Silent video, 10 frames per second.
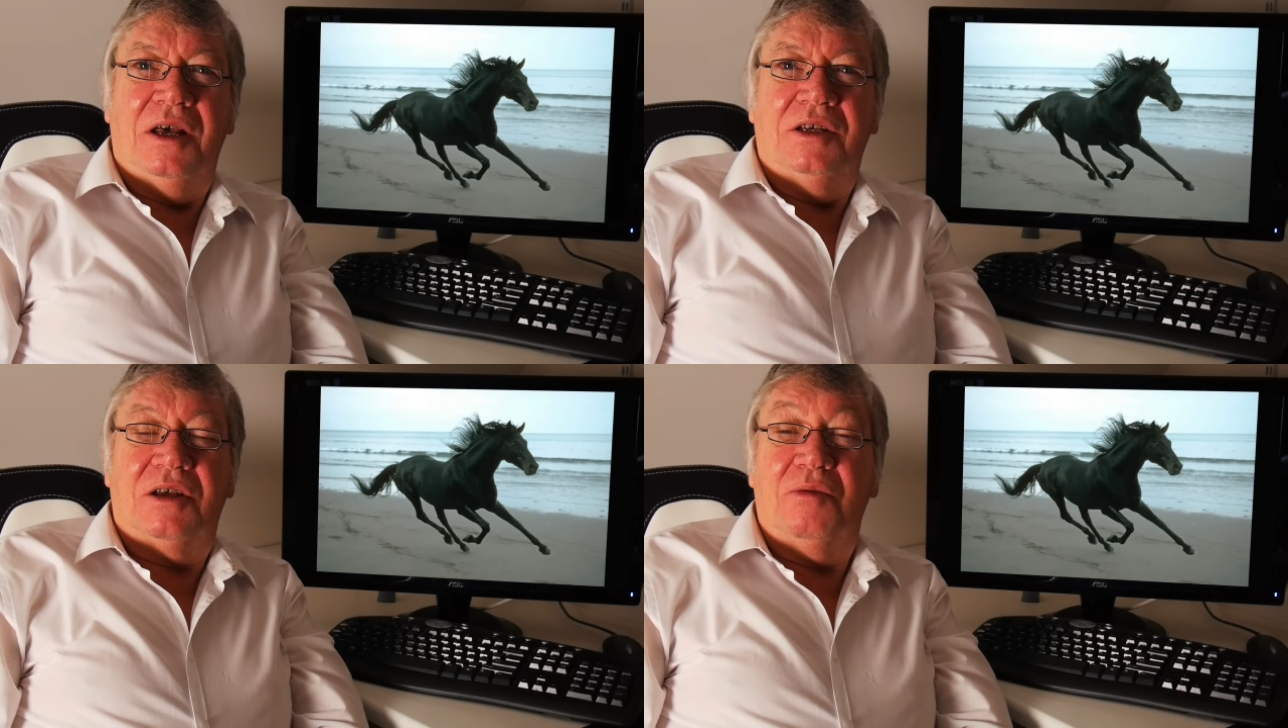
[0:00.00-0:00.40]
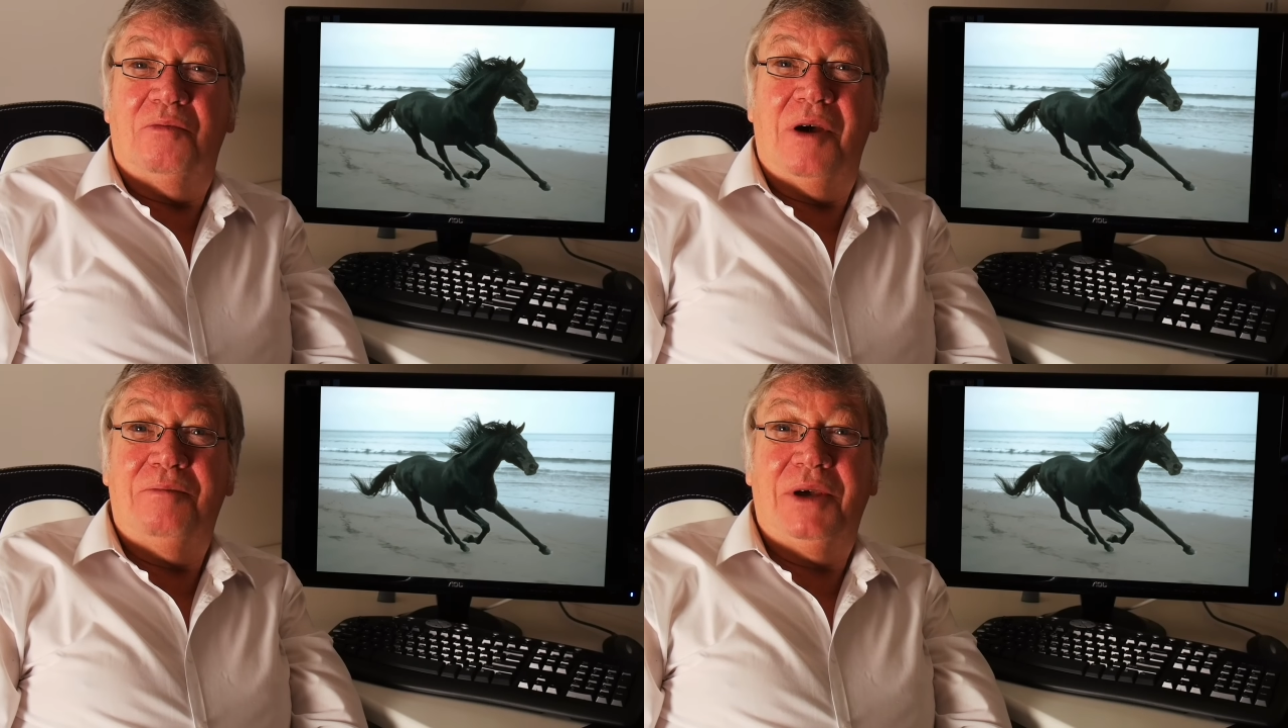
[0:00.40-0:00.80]
some of
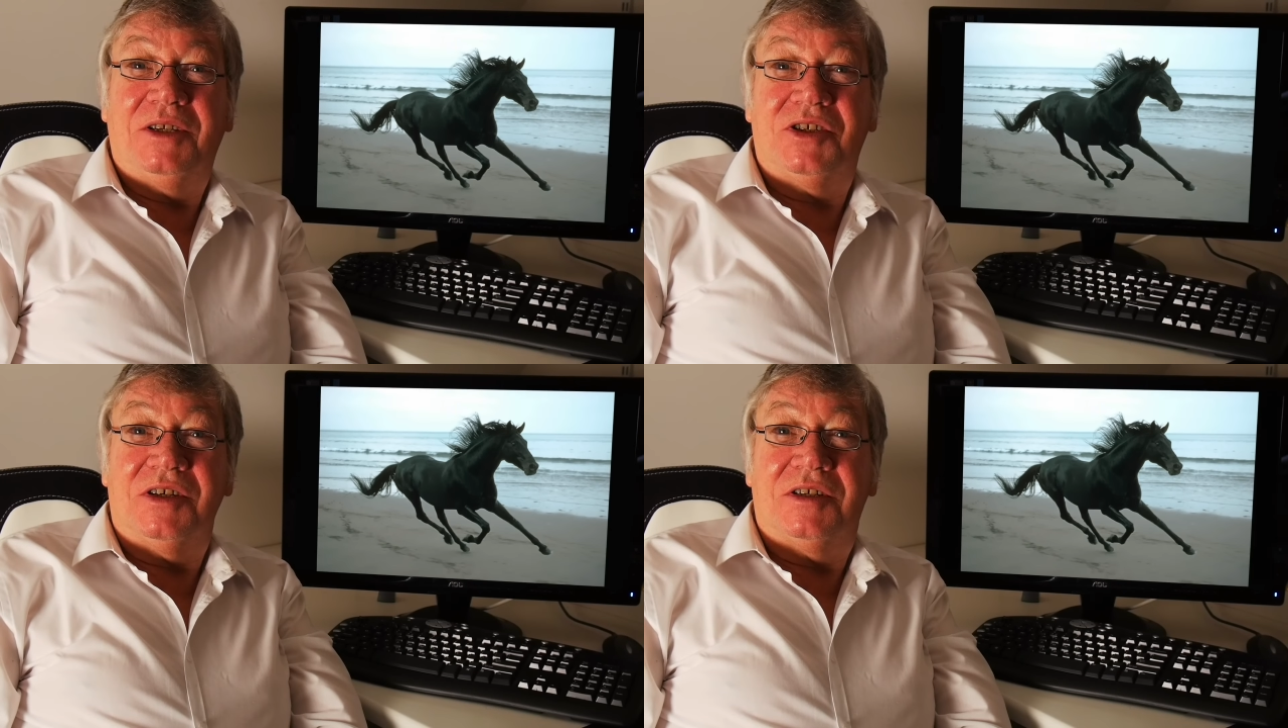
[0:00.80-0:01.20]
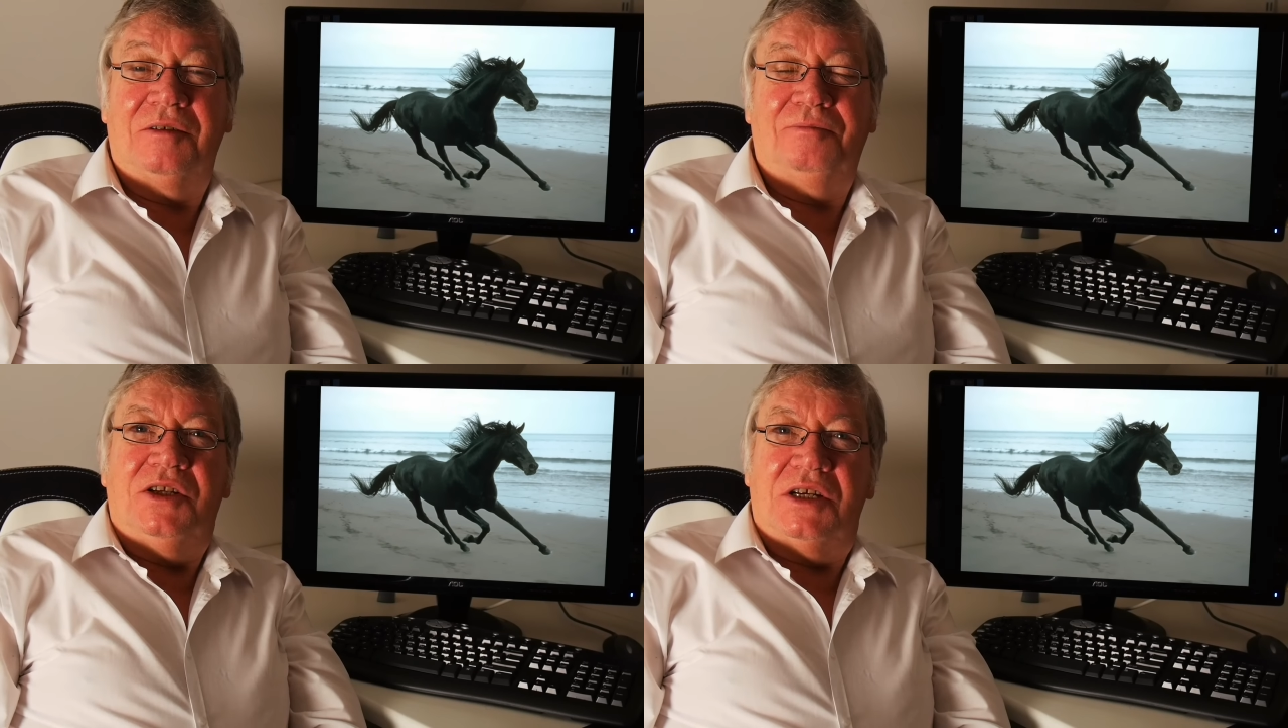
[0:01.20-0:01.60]
my pictures.
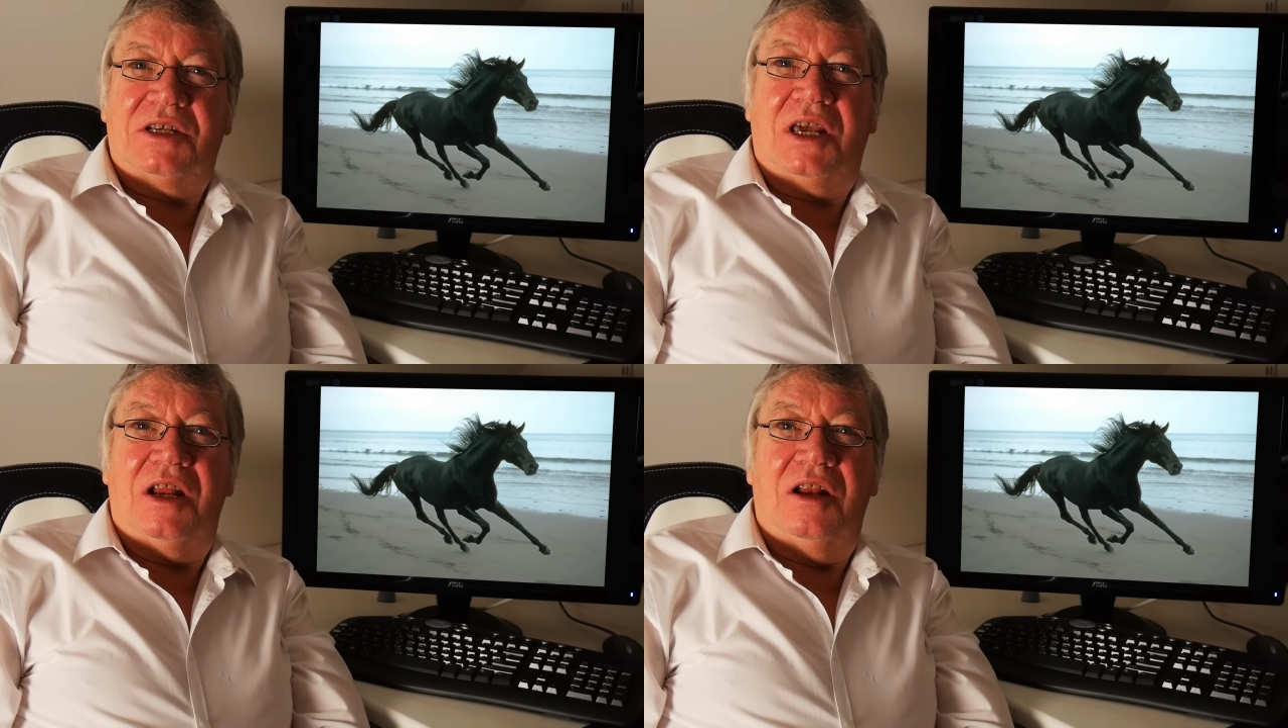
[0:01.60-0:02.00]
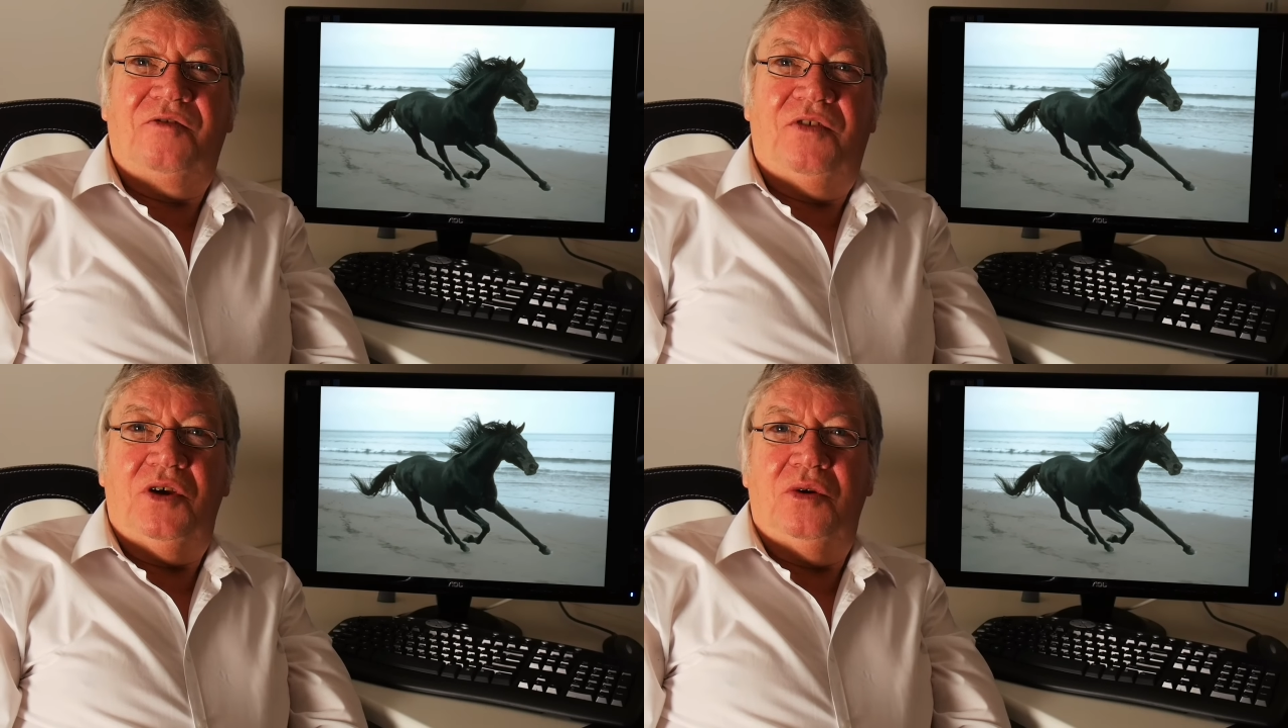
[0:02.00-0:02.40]
Just to get a
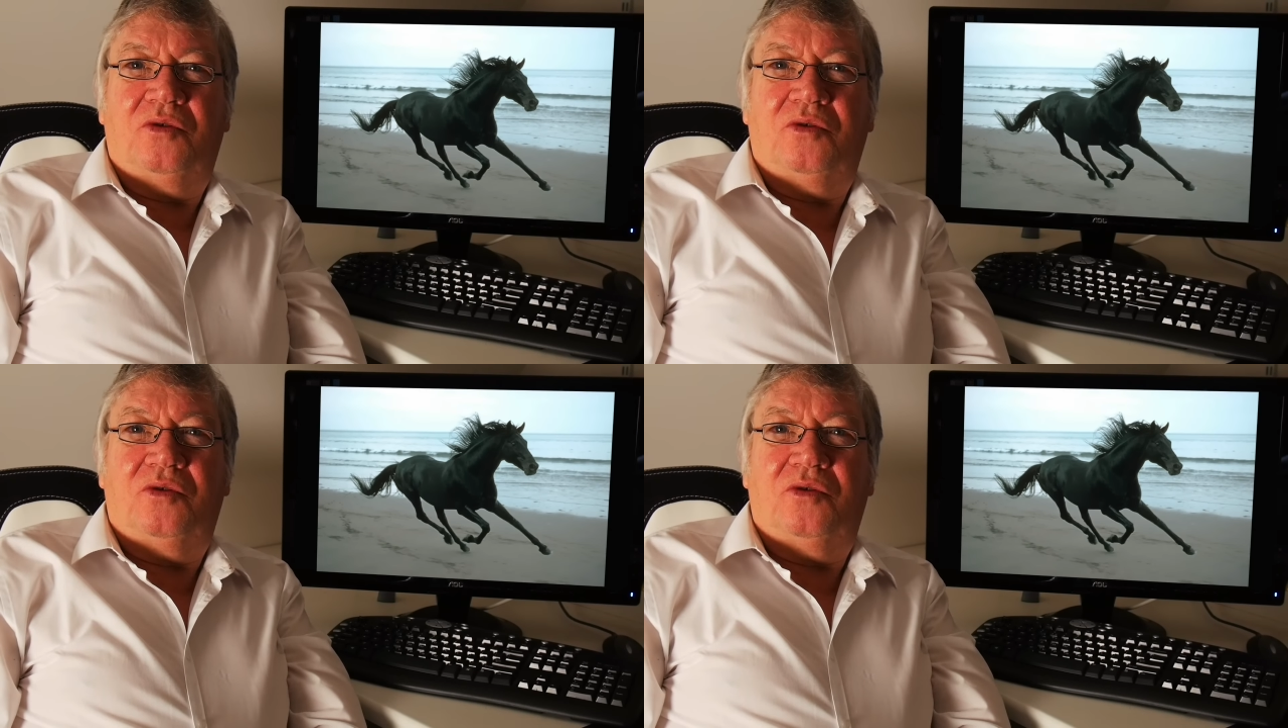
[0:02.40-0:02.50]
few